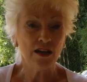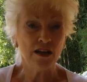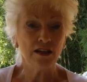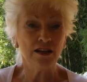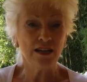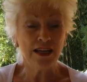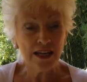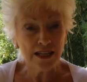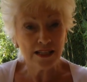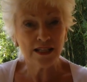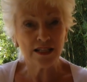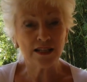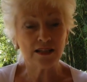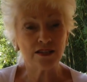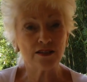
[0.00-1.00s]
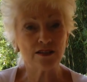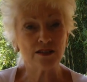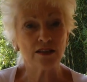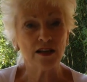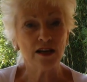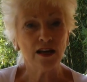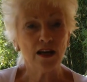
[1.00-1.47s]
neediness,
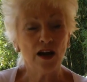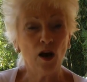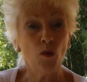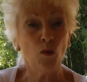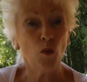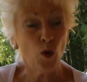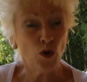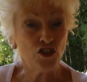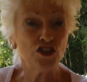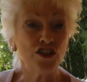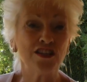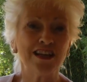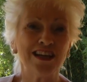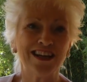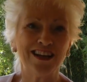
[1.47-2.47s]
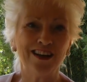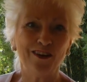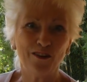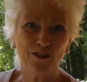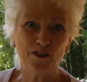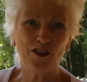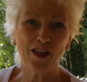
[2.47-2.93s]
a wanting
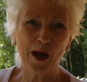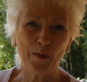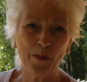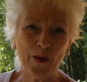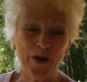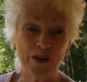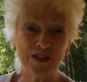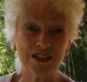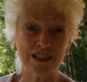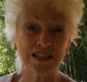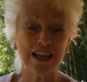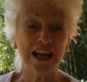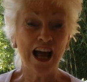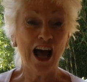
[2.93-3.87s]
for that person,